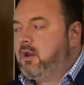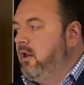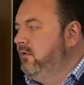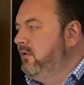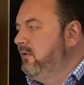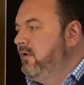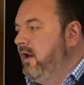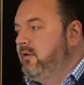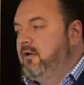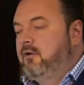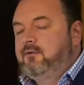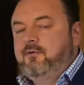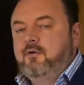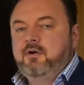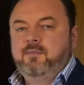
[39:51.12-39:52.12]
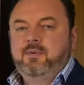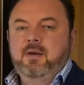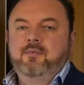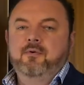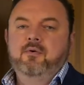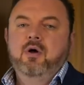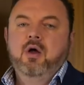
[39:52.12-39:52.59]
is I take those 40
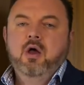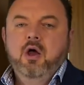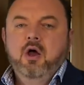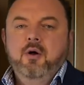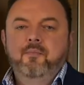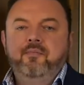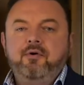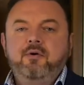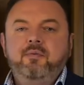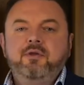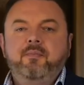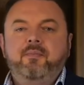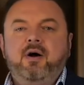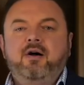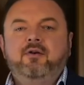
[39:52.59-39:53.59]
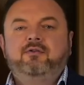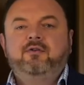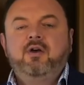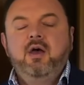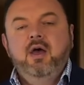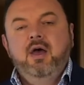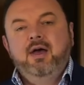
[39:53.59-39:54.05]
people put them on the
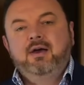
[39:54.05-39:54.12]
bus.